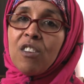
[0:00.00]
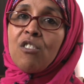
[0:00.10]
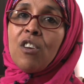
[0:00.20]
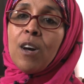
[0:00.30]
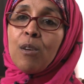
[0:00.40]

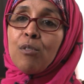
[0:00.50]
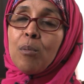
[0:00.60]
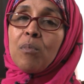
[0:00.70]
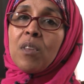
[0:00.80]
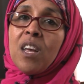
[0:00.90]
energy out of
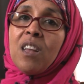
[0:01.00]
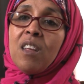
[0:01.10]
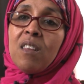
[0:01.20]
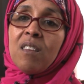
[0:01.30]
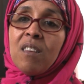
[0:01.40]
them. They
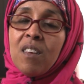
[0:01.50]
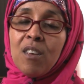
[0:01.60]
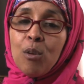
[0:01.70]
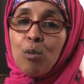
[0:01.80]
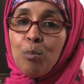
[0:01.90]
need
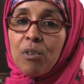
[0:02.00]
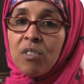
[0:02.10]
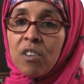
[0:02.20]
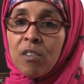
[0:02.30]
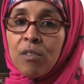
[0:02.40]
to
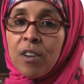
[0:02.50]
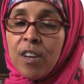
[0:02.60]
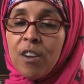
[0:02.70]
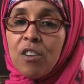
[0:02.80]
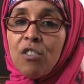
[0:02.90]
preserve their
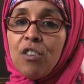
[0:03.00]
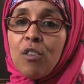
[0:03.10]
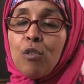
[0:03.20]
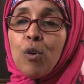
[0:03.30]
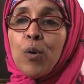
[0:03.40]

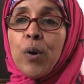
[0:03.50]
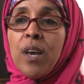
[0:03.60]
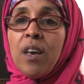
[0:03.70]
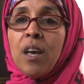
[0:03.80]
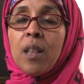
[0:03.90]
energy. So
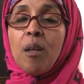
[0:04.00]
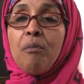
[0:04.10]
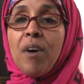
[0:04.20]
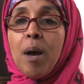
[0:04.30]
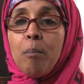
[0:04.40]
the
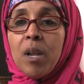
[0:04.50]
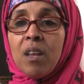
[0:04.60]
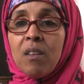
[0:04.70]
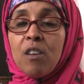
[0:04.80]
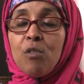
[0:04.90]

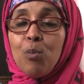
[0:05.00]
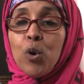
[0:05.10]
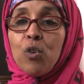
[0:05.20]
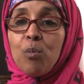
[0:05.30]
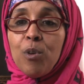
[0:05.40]
family, the
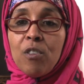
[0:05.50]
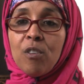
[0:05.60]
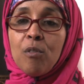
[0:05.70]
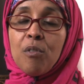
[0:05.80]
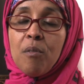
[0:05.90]

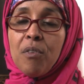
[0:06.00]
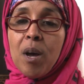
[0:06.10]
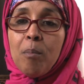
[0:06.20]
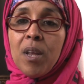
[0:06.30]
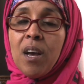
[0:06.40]
spokesperson of the
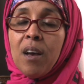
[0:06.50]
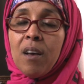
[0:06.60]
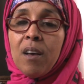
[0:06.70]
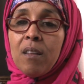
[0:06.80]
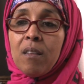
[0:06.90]
family,
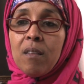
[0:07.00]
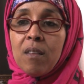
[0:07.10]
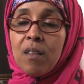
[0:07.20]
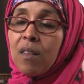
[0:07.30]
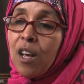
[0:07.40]

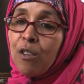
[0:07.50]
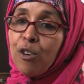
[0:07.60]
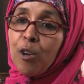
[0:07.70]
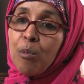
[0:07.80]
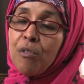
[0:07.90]
the
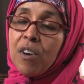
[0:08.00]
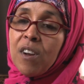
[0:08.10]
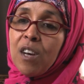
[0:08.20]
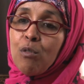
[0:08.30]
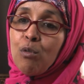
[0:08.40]
healthcare
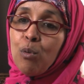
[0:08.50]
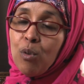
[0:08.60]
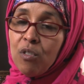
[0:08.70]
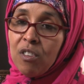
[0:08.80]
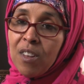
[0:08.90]
provider has to
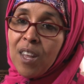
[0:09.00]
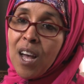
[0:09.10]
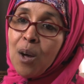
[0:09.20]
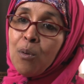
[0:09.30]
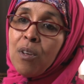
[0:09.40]
sit
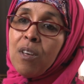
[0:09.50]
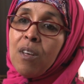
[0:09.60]
down,